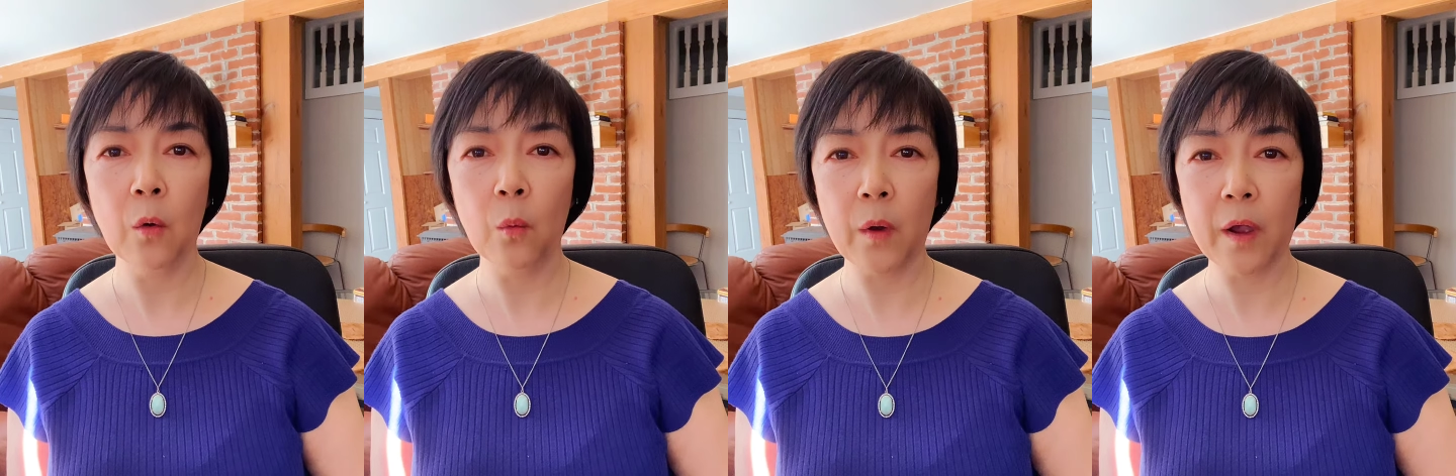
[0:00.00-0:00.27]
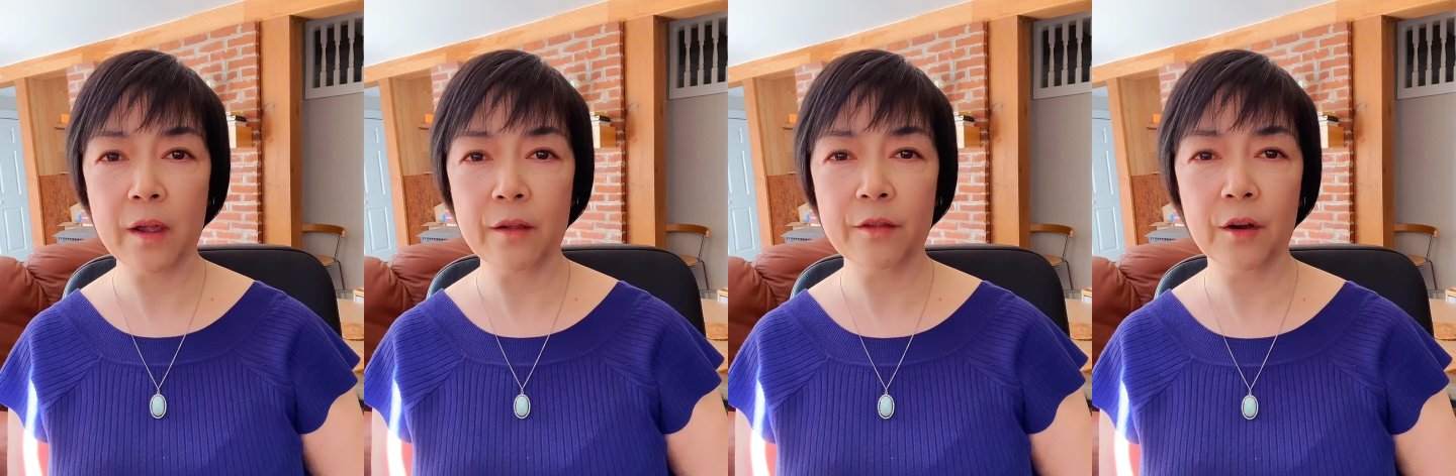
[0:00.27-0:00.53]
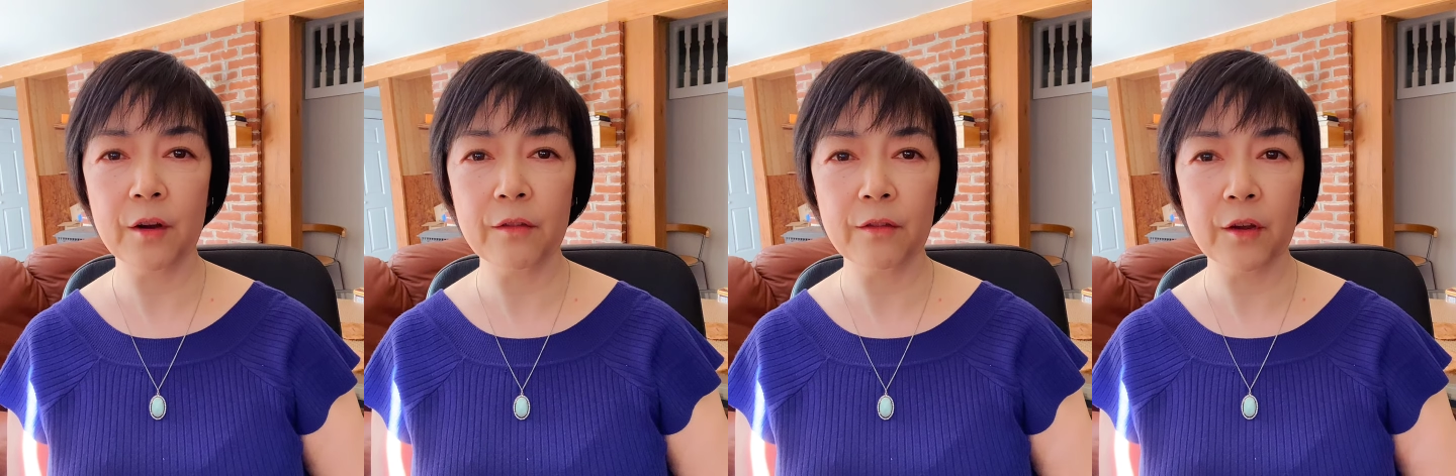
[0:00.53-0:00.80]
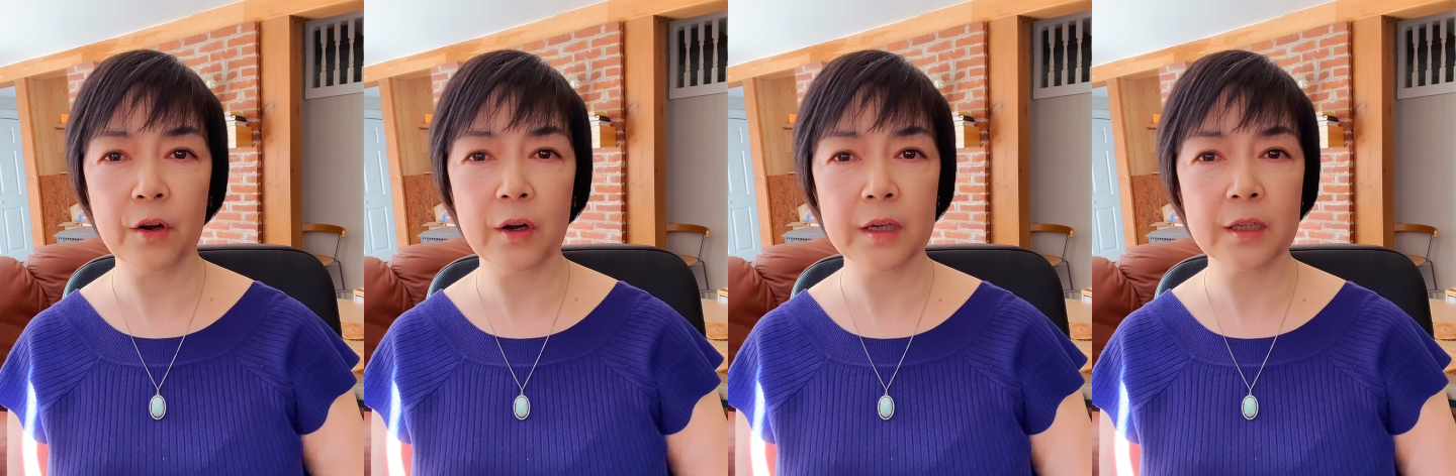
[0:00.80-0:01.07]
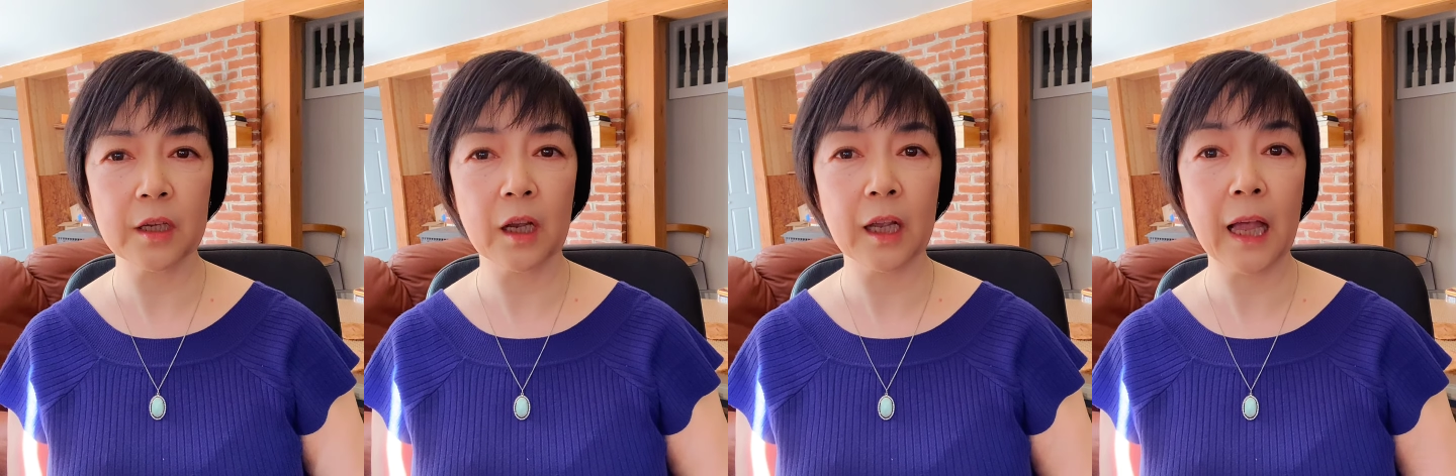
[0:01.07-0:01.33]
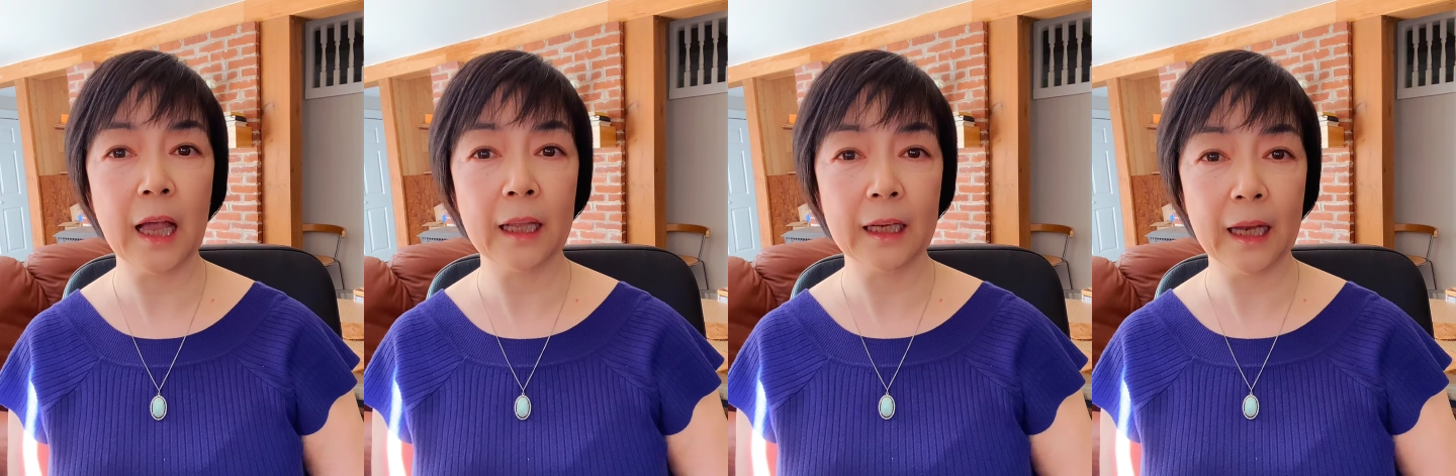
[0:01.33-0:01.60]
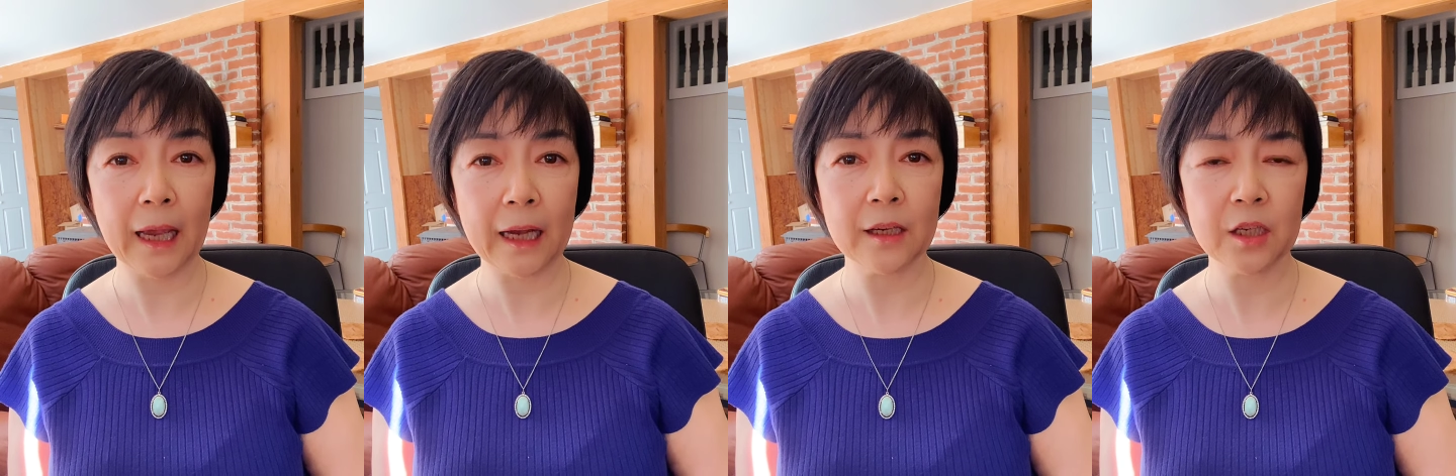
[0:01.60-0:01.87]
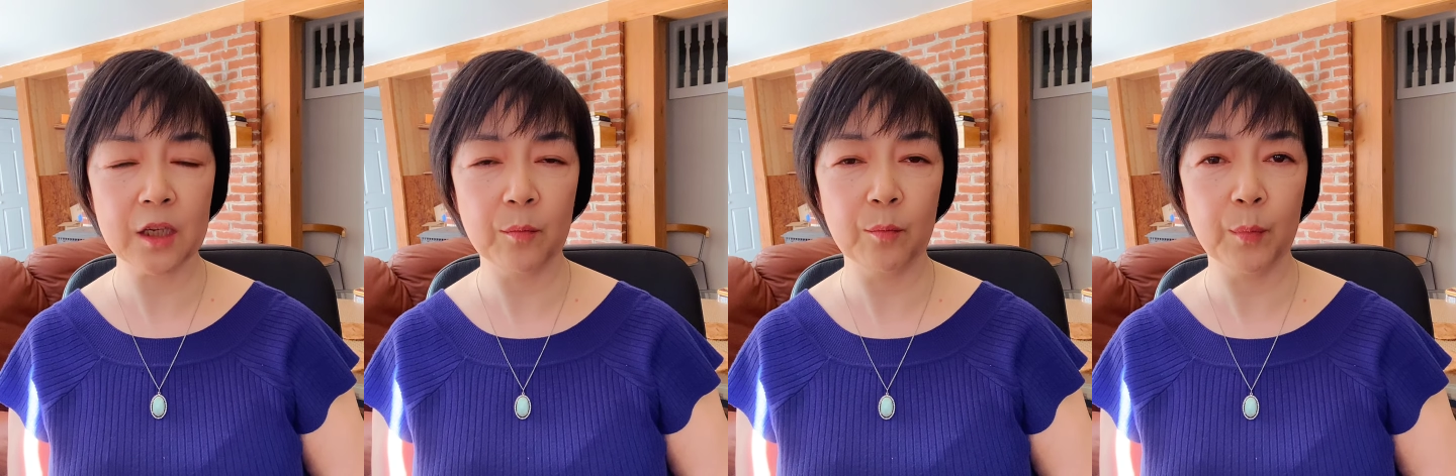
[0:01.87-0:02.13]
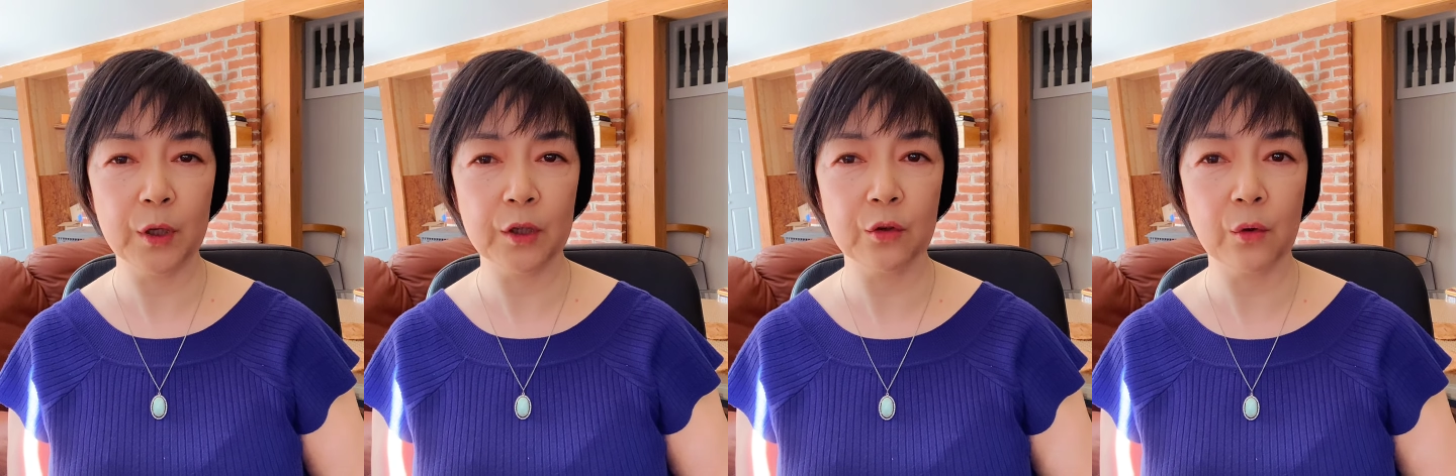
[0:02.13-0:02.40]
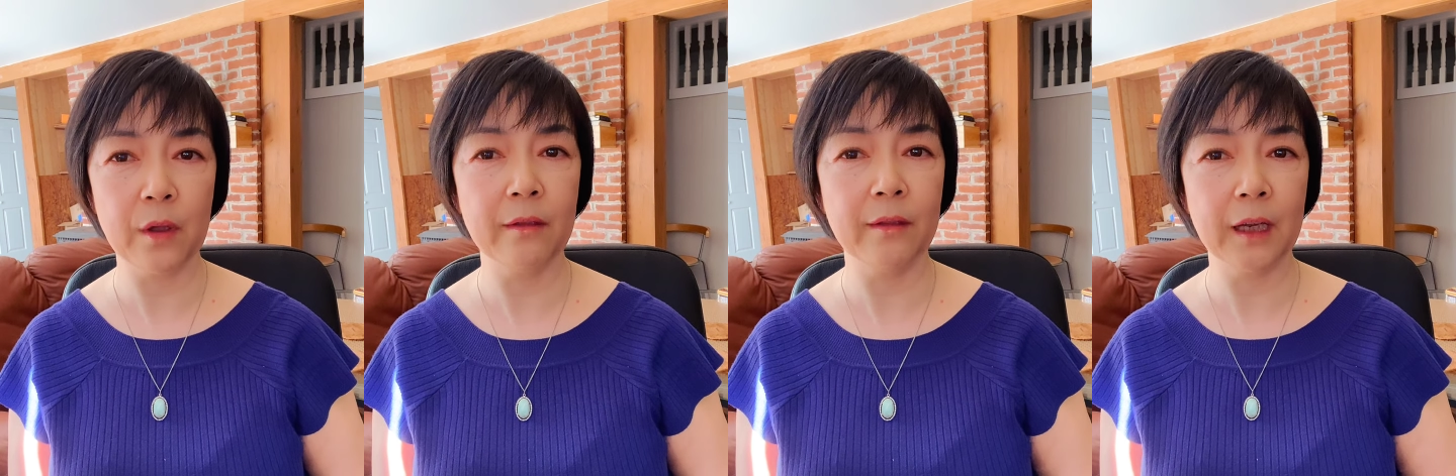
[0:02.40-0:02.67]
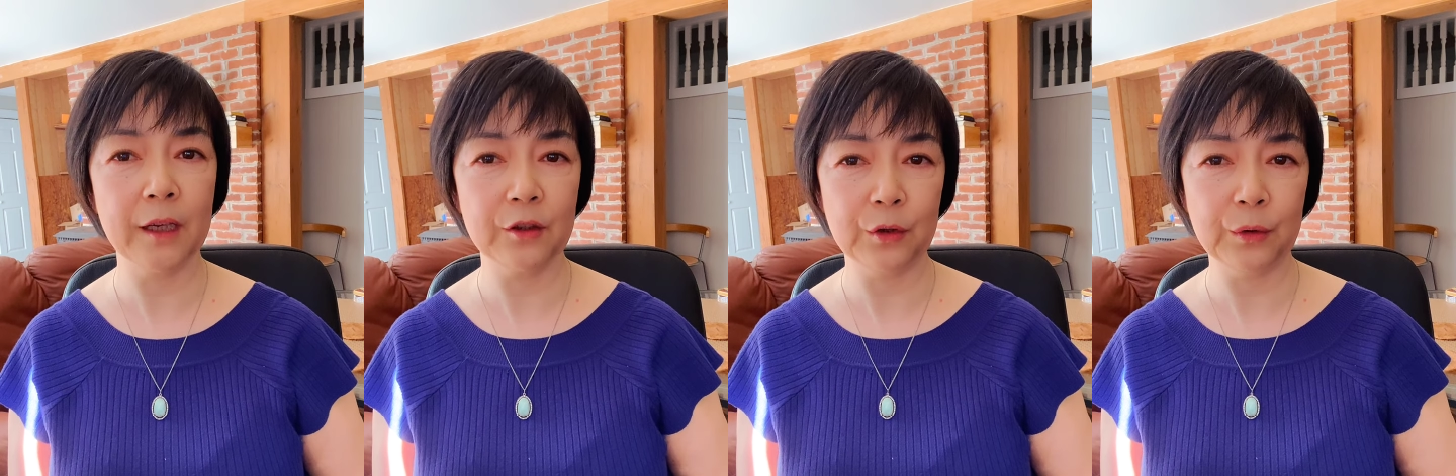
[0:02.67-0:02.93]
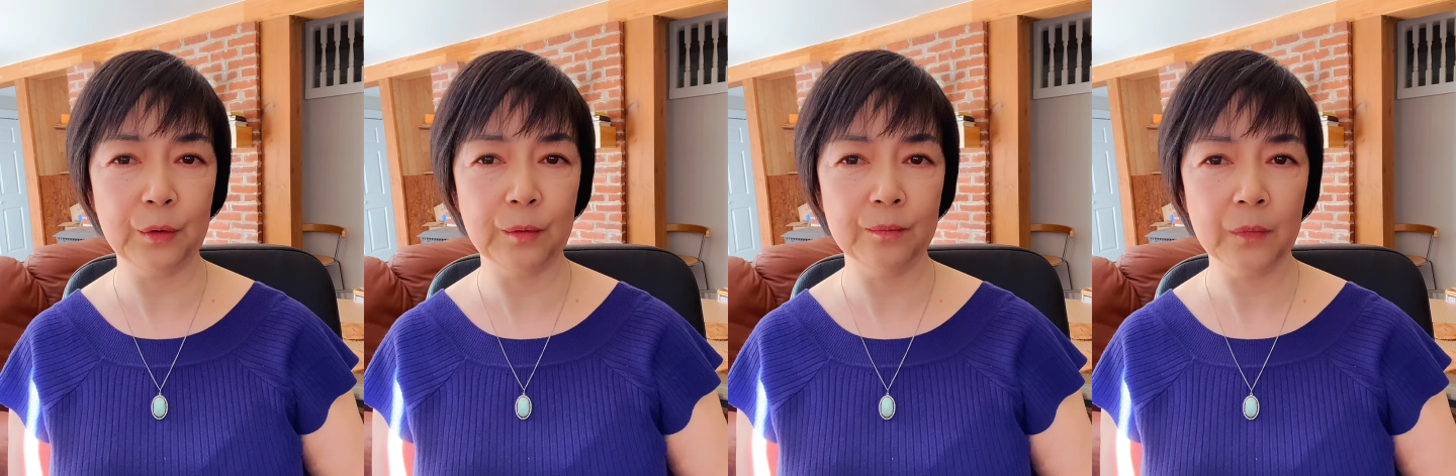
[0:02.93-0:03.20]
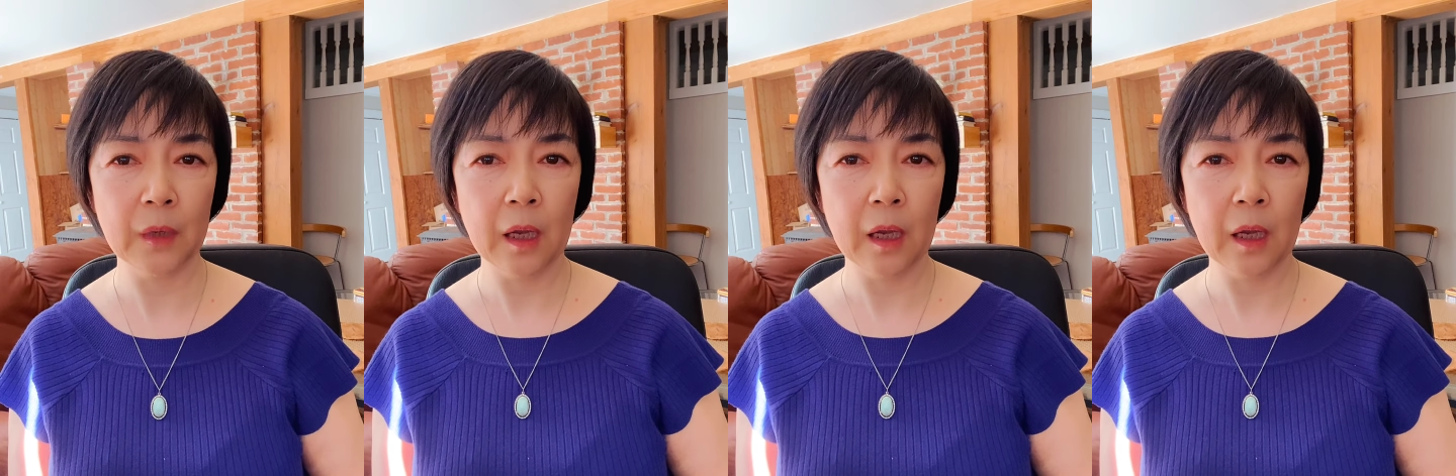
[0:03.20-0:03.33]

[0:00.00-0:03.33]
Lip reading: whether there is a connection between the two.